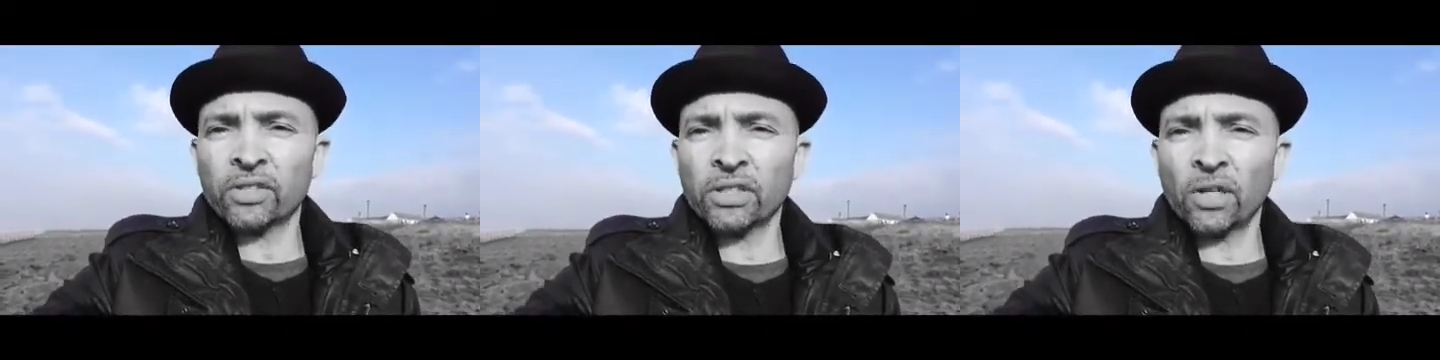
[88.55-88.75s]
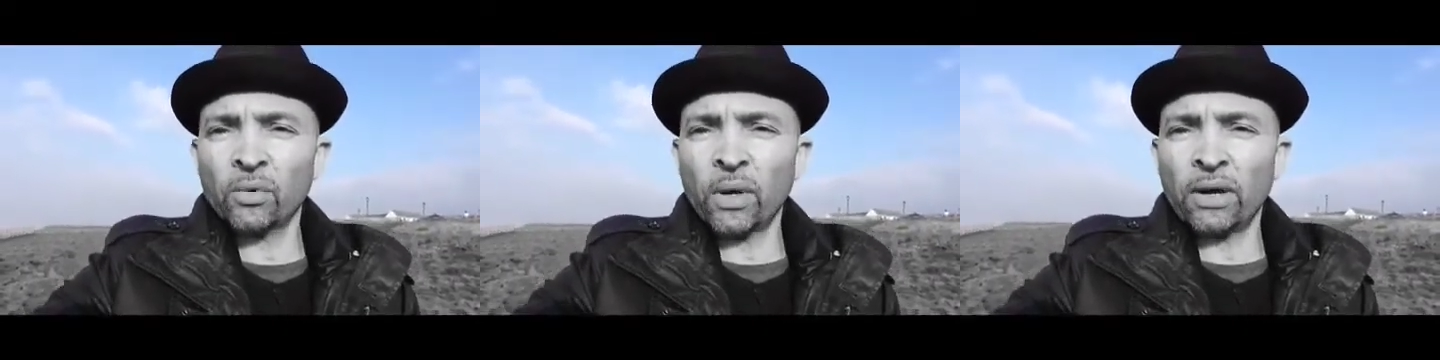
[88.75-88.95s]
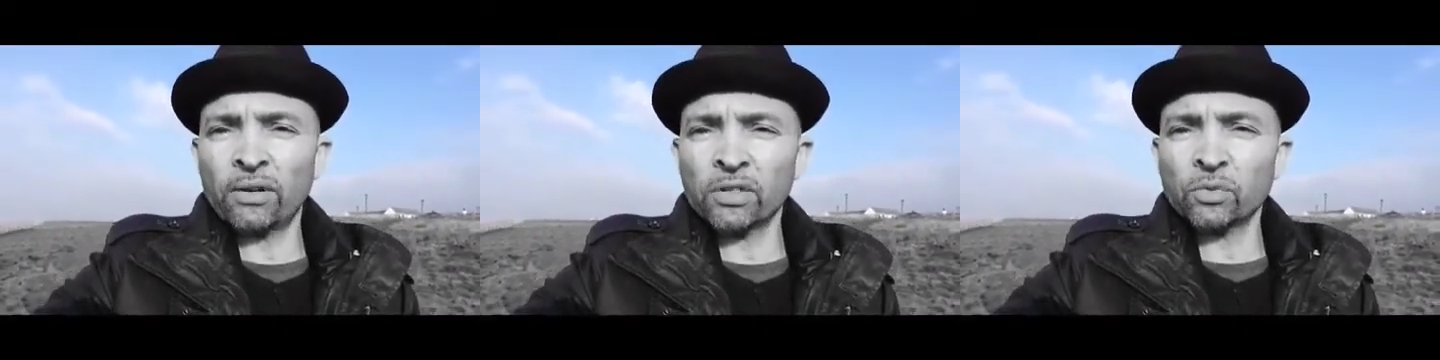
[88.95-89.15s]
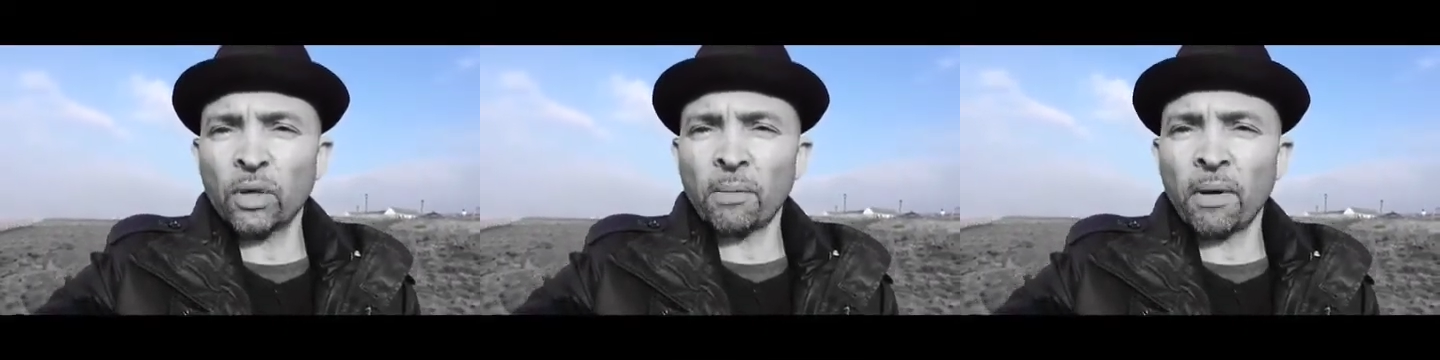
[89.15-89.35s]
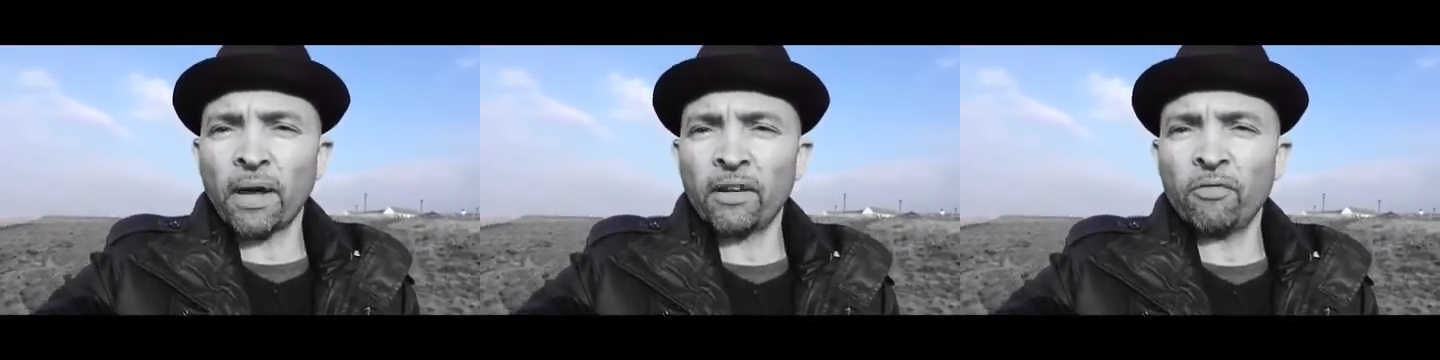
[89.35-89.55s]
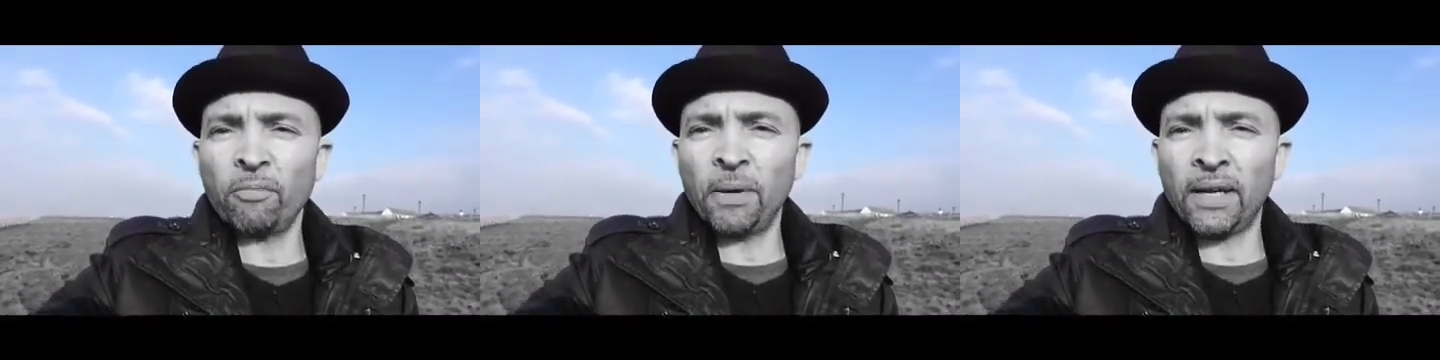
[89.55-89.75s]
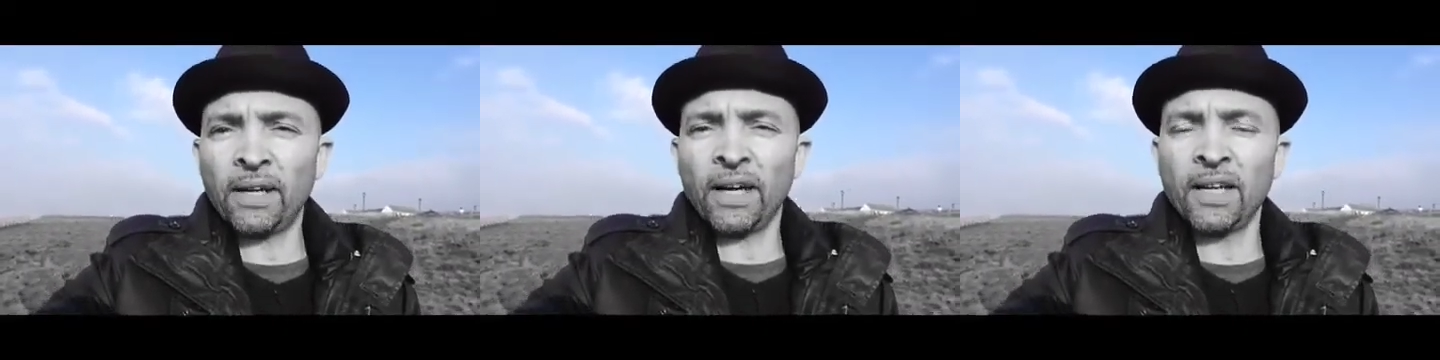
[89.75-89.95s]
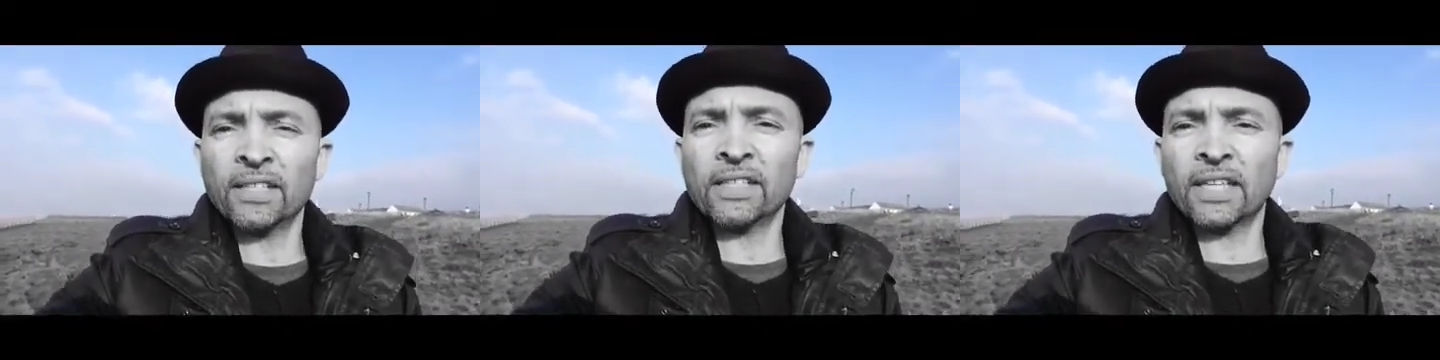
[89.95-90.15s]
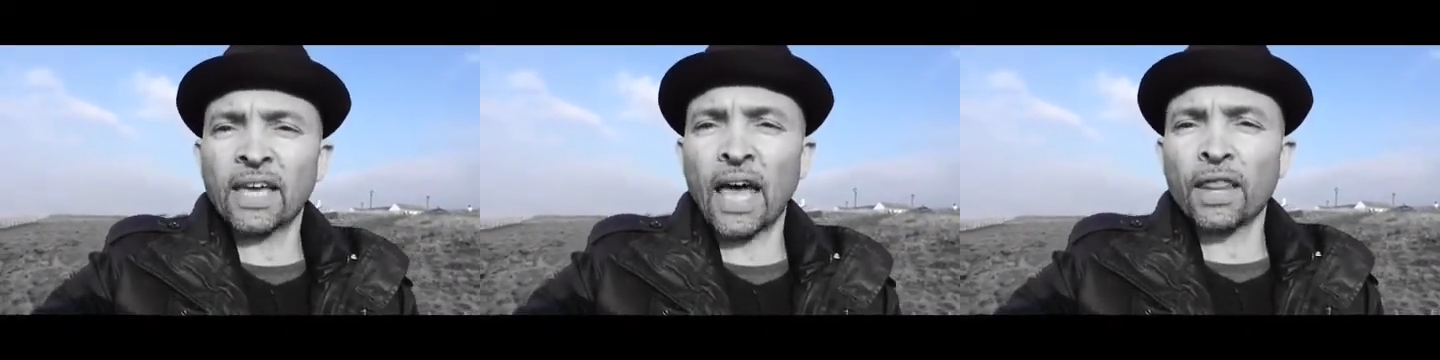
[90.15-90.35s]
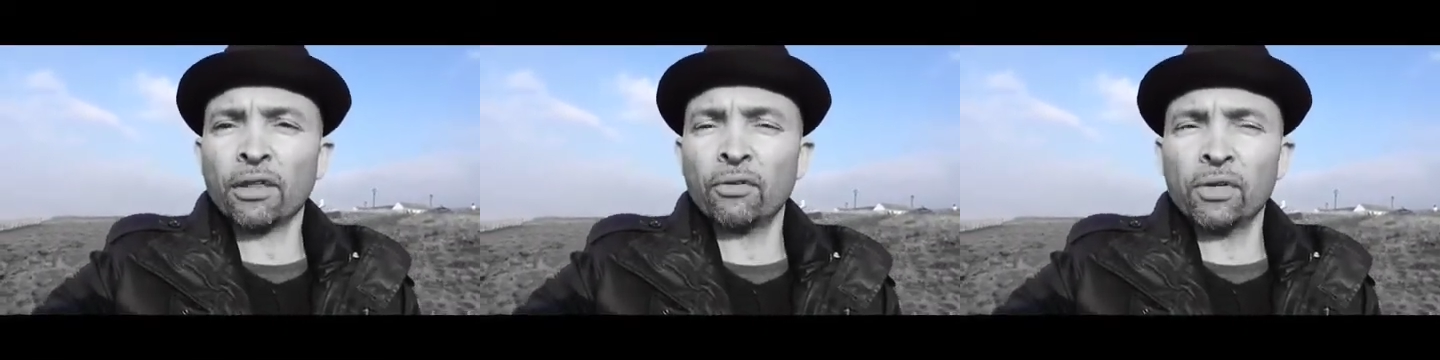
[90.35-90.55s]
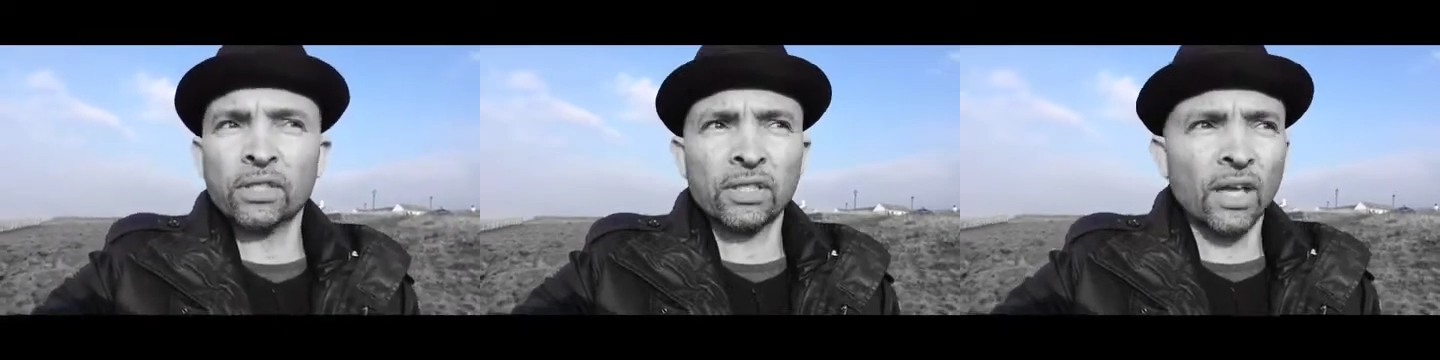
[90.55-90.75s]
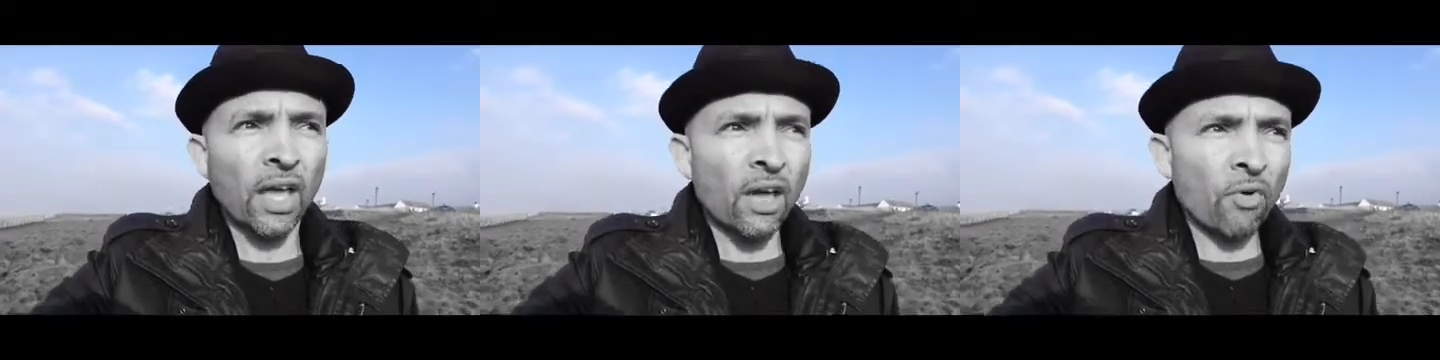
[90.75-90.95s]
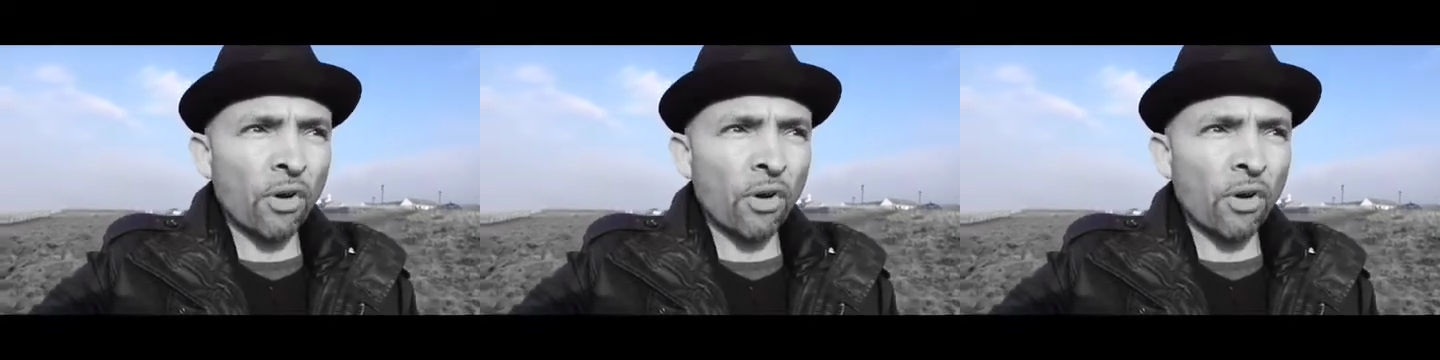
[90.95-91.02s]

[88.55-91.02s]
So whereas we might have been hunter-gatherers,